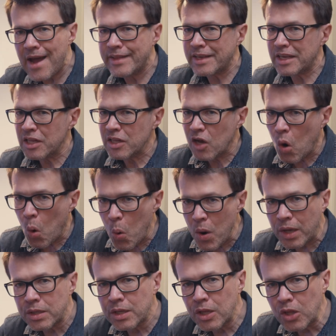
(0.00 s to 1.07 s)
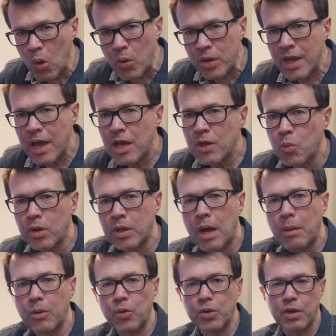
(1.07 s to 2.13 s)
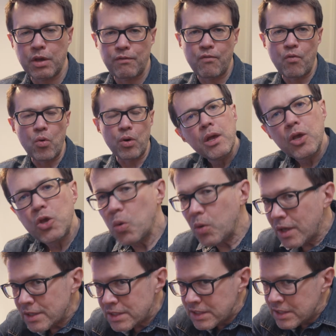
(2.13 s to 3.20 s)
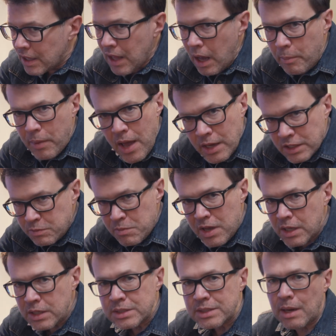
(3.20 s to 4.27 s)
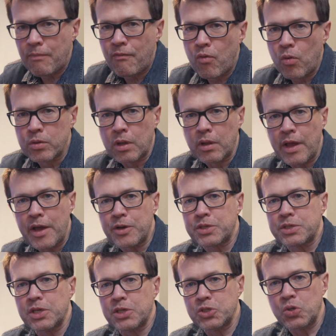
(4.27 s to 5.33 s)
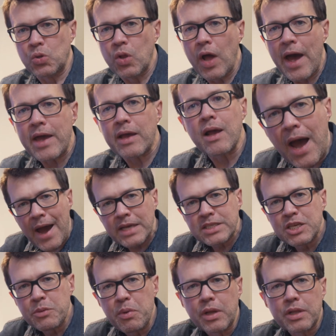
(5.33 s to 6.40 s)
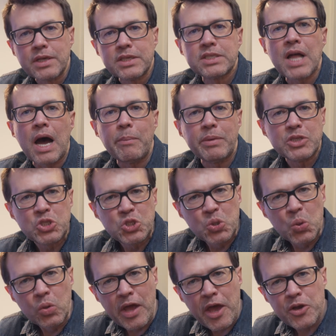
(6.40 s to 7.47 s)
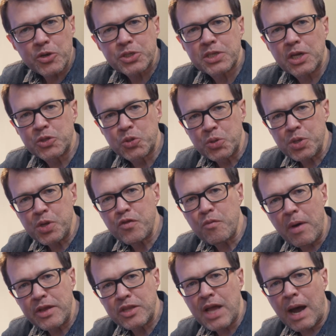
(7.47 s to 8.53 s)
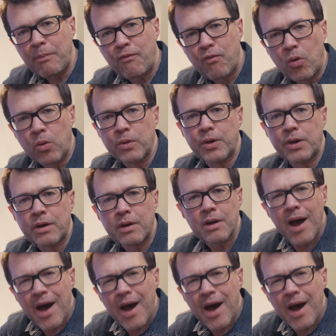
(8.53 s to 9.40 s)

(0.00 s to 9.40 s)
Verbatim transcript: and I can quickly locate what I'm looking for. You can set up as many subfolder layers as you like. I typically stop at two layers underneath my top folder.